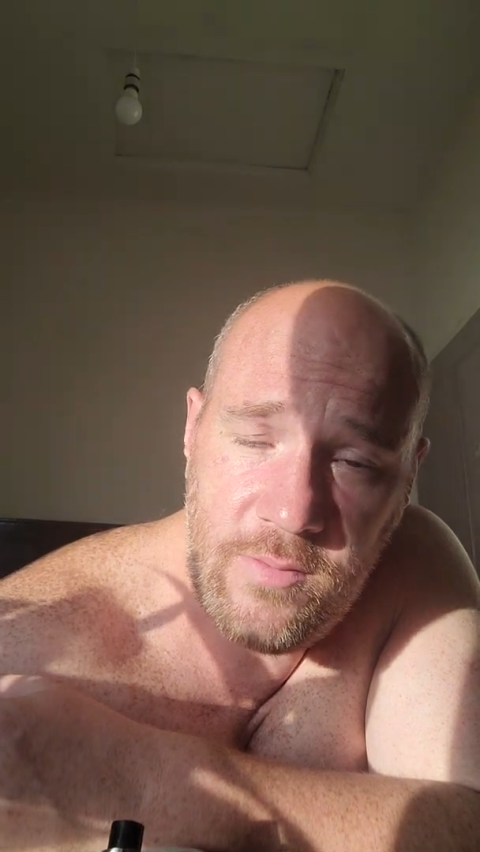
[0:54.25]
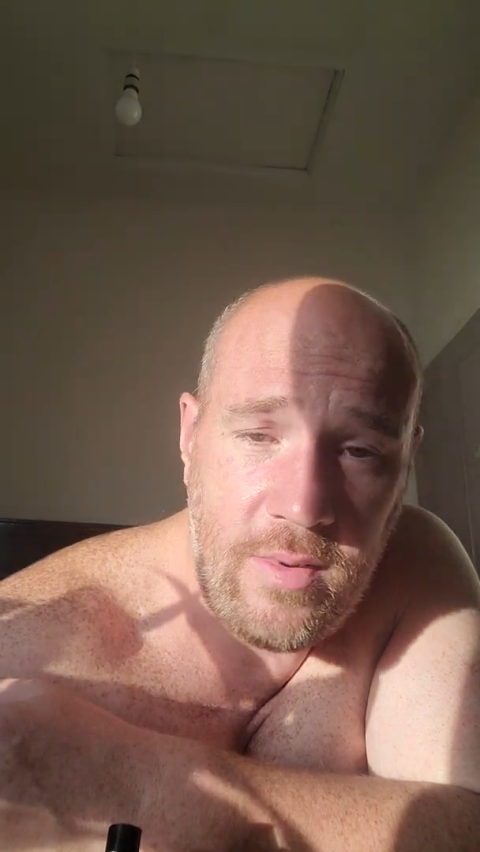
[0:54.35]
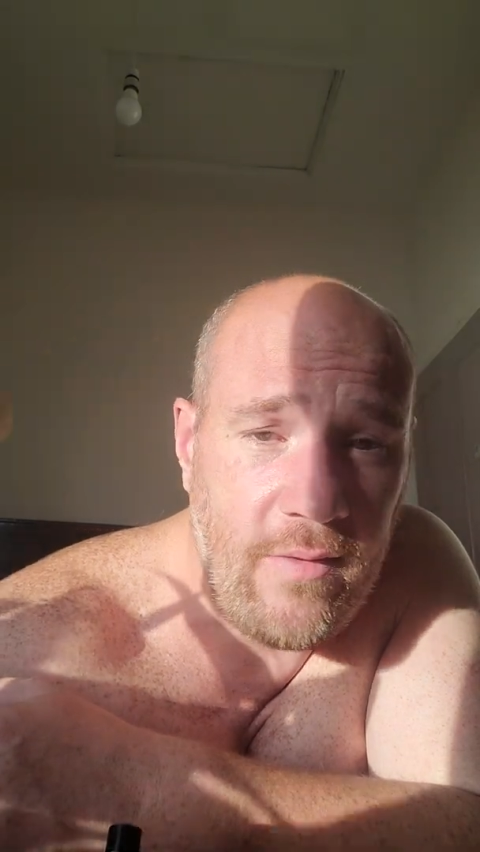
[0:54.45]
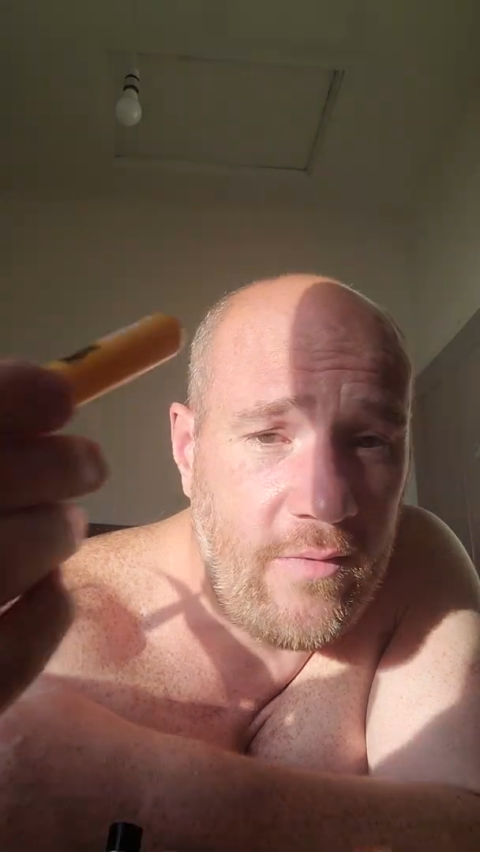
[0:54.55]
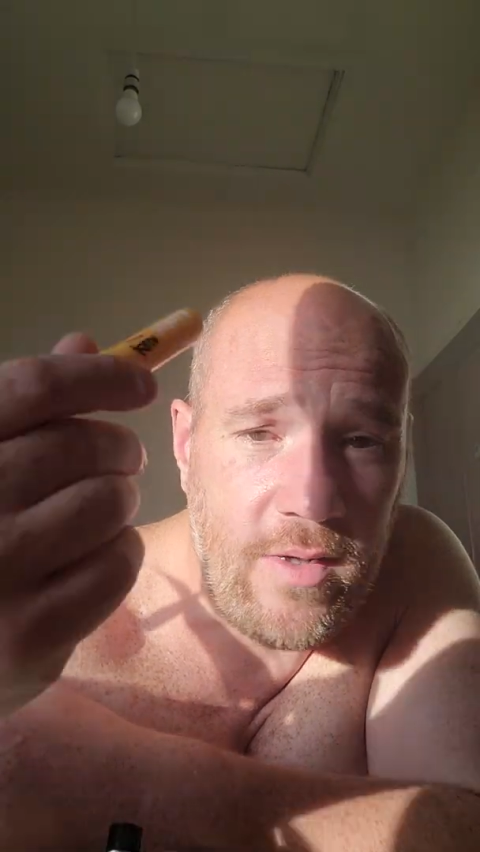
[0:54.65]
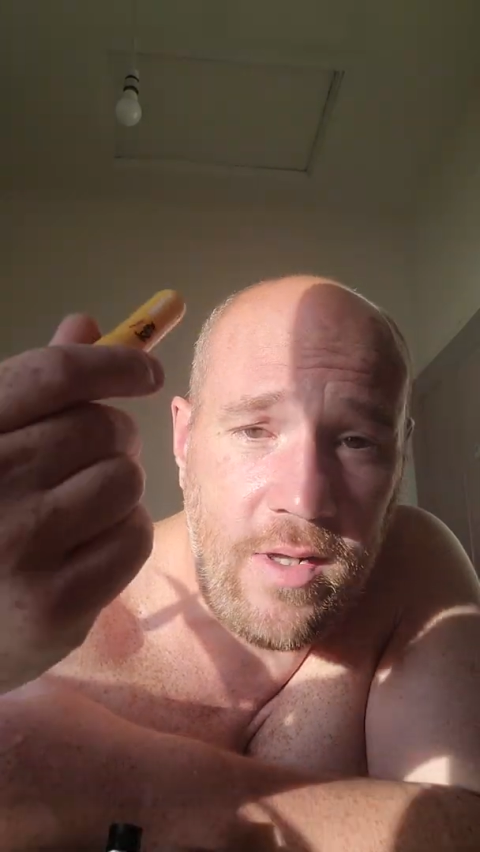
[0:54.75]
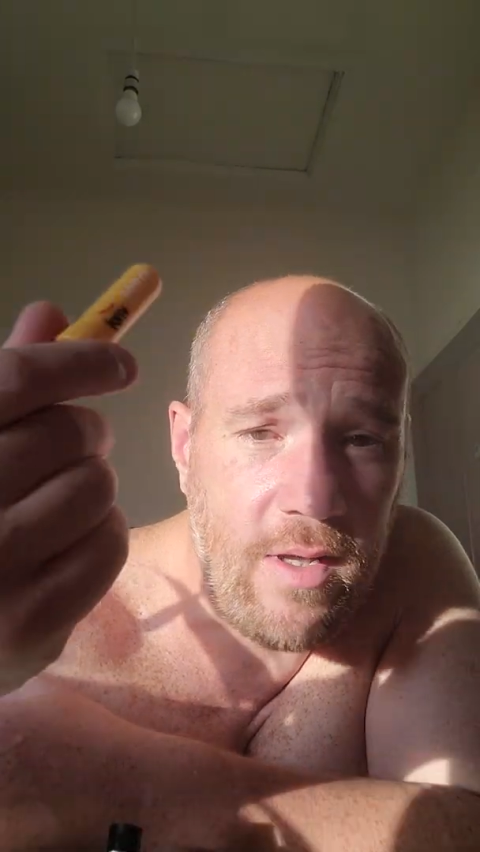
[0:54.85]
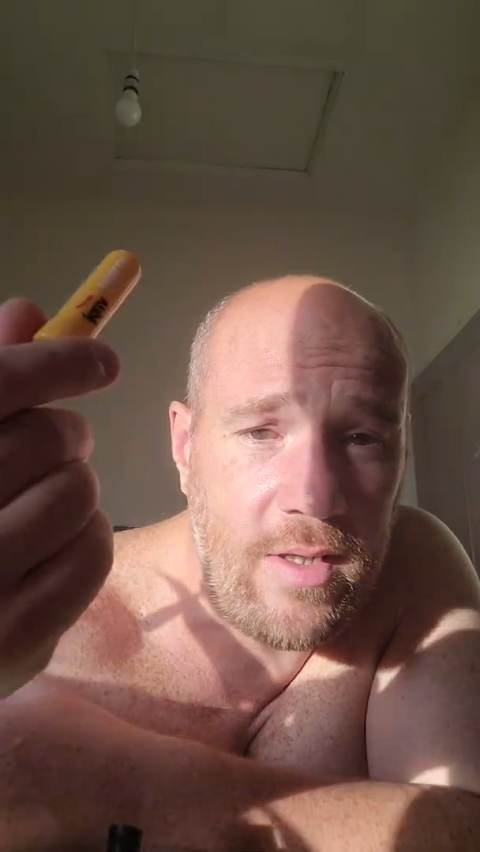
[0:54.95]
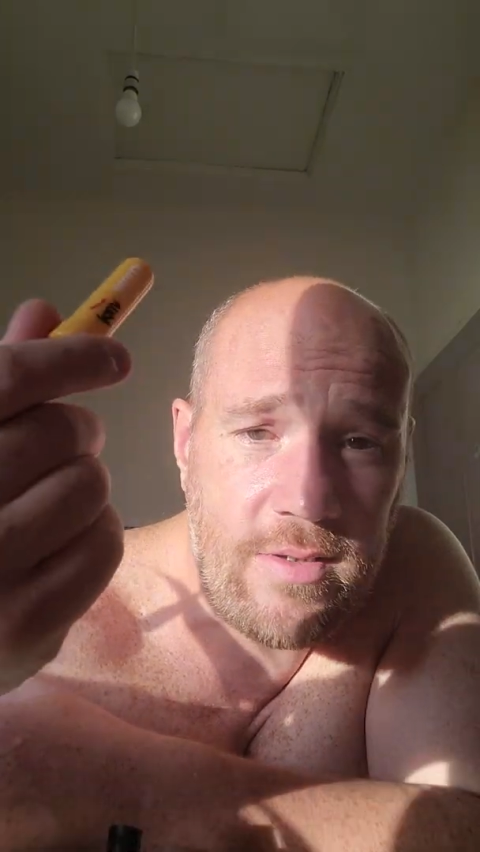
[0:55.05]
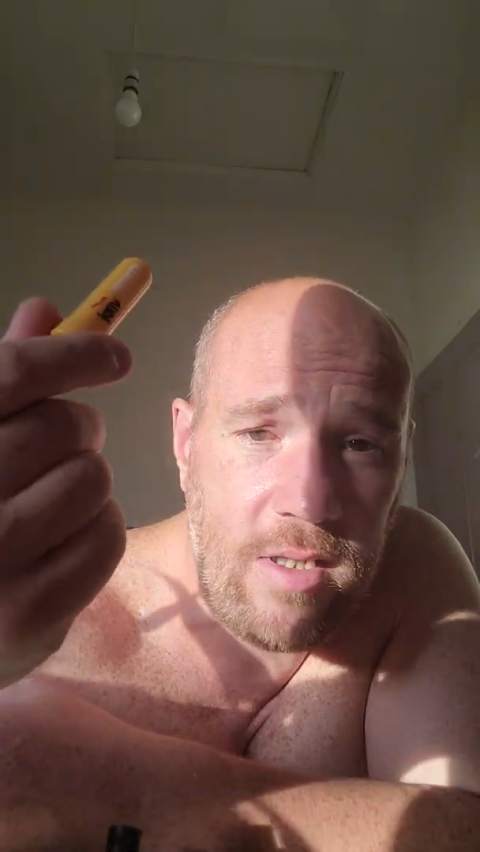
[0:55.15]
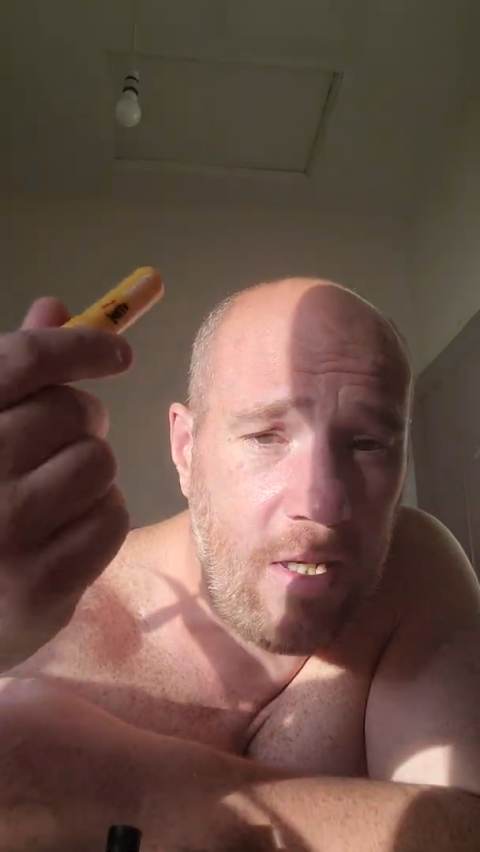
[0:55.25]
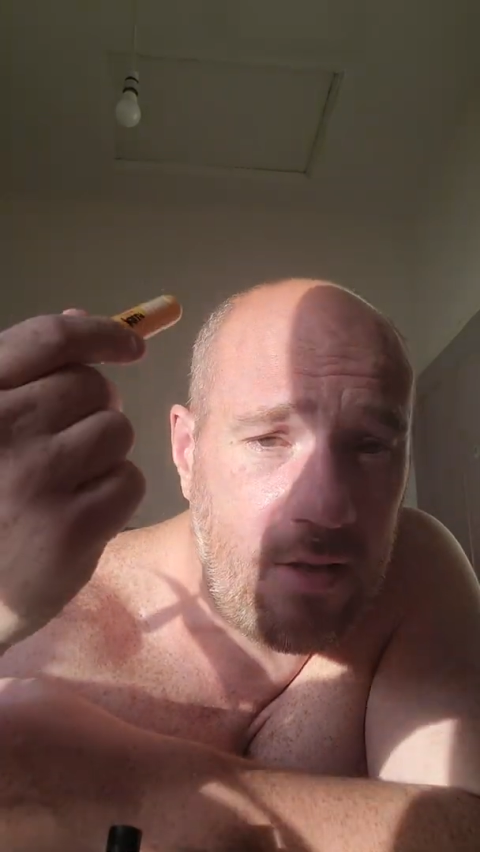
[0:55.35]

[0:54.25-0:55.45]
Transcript: but I forgot this.